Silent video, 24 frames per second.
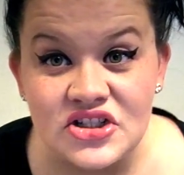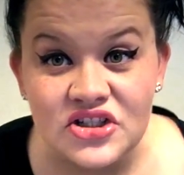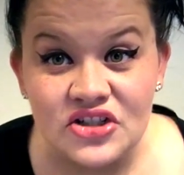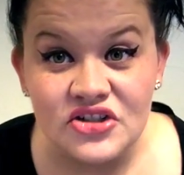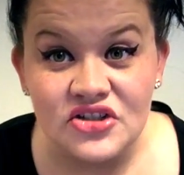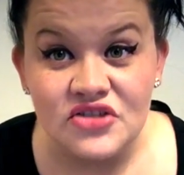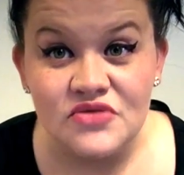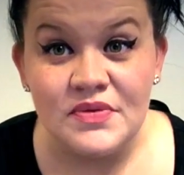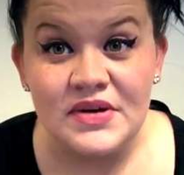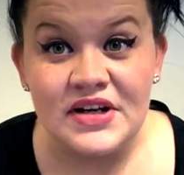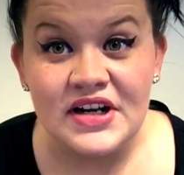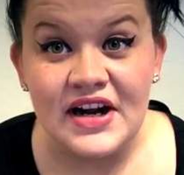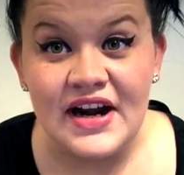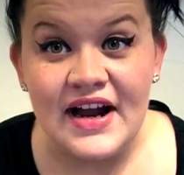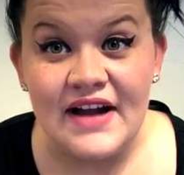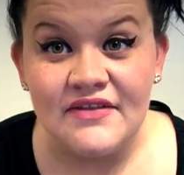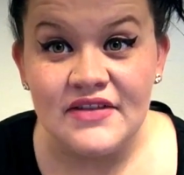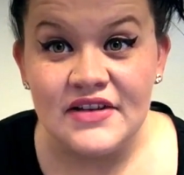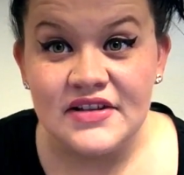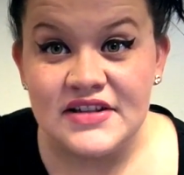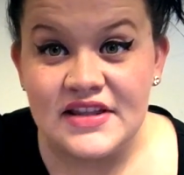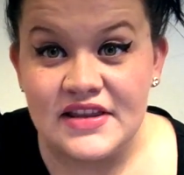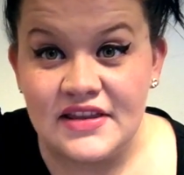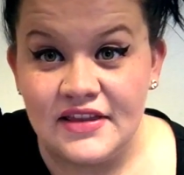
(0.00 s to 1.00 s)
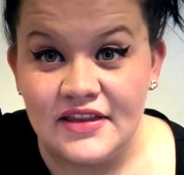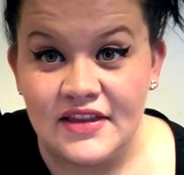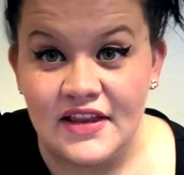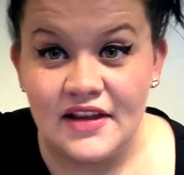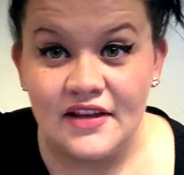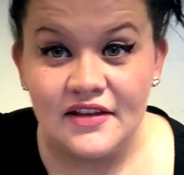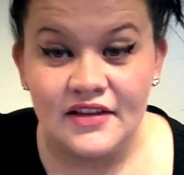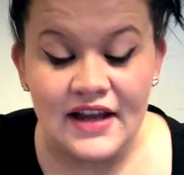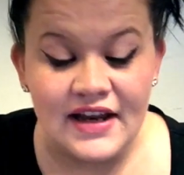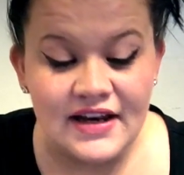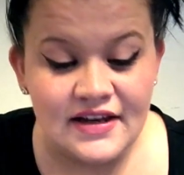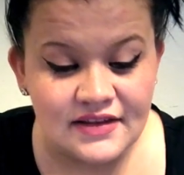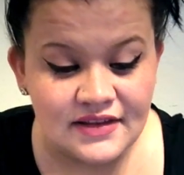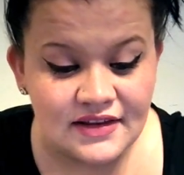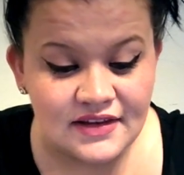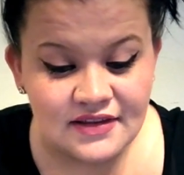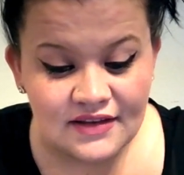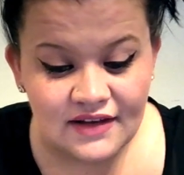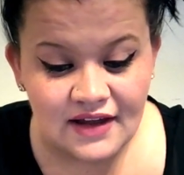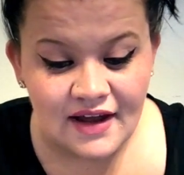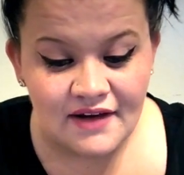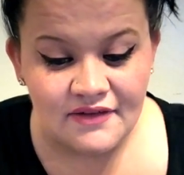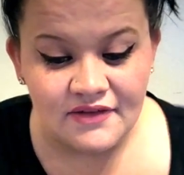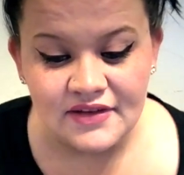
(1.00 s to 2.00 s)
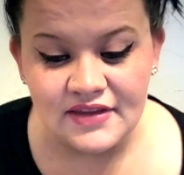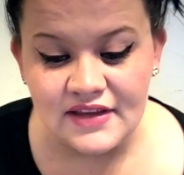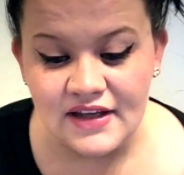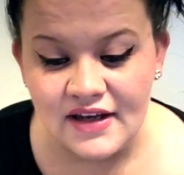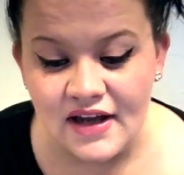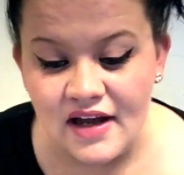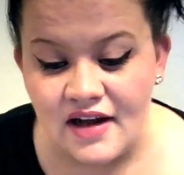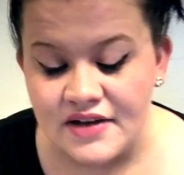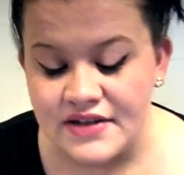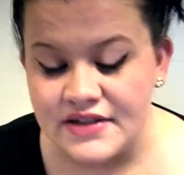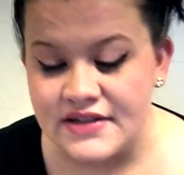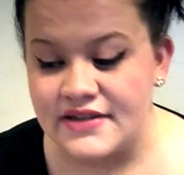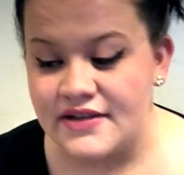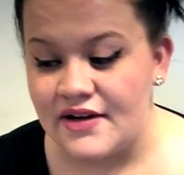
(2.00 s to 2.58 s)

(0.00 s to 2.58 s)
so you better have the length and the everything else.